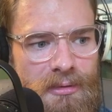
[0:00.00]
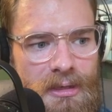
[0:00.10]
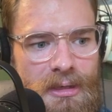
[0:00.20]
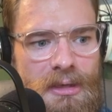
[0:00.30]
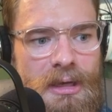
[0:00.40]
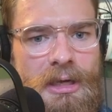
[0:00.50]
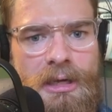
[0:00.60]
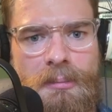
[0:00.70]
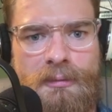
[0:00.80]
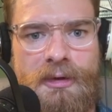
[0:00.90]
uh,
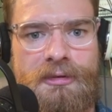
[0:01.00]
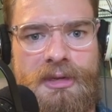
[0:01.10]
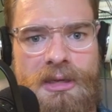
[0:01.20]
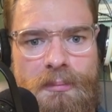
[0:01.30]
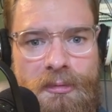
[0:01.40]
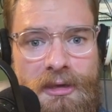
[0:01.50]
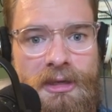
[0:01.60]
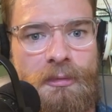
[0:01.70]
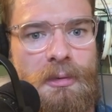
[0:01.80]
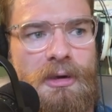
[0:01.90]
Professor Gin-
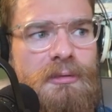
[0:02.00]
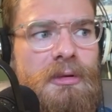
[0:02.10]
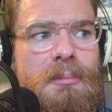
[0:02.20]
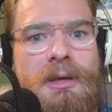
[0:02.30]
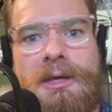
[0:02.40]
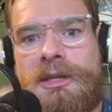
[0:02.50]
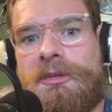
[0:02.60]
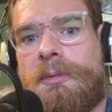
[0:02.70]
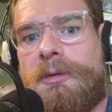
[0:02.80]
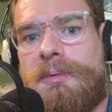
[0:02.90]
Ginsburg from uh,
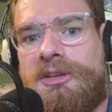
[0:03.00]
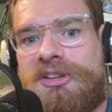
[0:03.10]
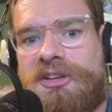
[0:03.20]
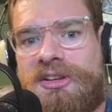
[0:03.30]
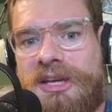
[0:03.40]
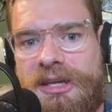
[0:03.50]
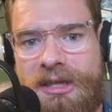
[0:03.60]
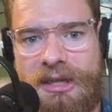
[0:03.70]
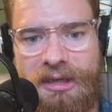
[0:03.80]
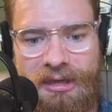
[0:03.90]
Ginsburg BJJ,
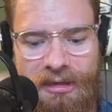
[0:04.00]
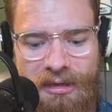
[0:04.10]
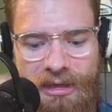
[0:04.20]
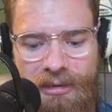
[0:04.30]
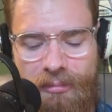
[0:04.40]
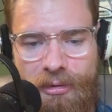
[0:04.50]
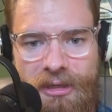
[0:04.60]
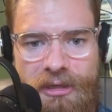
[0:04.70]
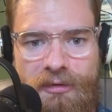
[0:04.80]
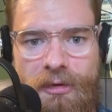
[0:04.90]
um, where
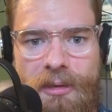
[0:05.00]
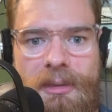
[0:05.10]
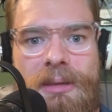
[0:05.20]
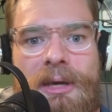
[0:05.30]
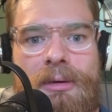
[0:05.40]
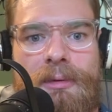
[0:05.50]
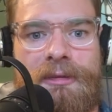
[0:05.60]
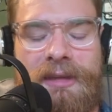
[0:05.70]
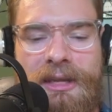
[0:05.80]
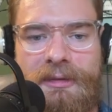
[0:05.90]
he taught me about
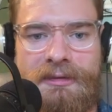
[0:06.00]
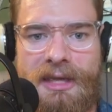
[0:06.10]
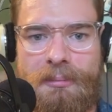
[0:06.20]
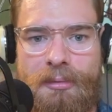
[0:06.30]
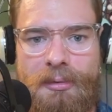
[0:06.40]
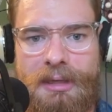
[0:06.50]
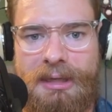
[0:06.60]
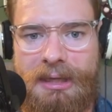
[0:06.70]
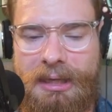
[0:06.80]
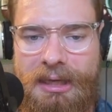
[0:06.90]
resetting the Zen point,
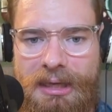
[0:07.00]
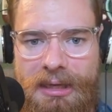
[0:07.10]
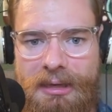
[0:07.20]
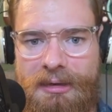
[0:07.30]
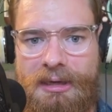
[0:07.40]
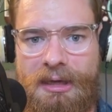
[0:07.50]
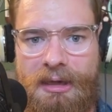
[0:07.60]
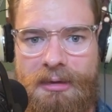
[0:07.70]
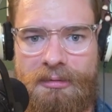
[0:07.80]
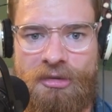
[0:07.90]
and
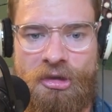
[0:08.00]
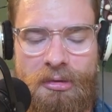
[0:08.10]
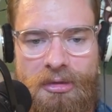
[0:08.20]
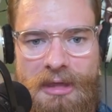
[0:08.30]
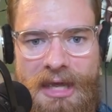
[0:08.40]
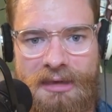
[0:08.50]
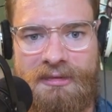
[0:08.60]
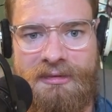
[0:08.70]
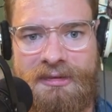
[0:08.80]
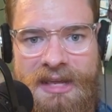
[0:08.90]
I took
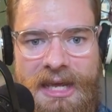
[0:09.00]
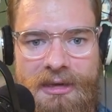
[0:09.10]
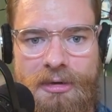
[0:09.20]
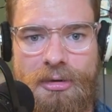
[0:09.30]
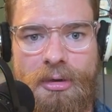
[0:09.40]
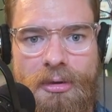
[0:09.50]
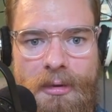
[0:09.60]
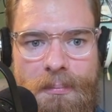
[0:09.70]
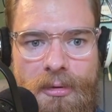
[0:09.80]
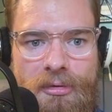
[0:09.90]
that technical
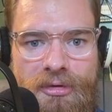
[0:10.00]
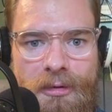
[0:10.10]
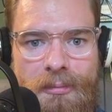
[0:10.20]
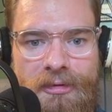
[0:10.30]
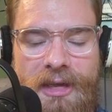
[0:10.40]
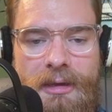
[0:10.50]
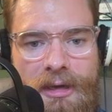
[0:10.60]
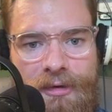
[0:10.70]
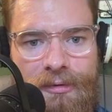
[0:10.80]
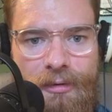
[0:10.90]
approach and
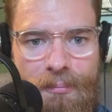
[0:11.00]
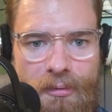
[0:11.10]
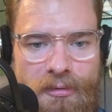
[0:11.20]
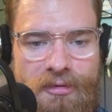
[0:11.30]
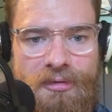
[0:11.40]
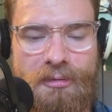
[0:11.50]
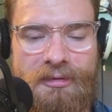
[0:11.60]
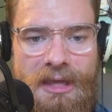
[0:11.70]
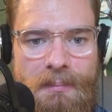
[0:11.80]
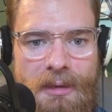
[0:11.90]
psychological approach to
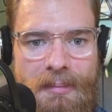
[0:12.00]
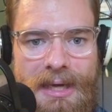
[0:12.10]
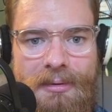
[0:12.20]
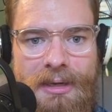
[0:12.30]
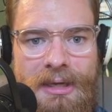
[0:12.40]
escaping mount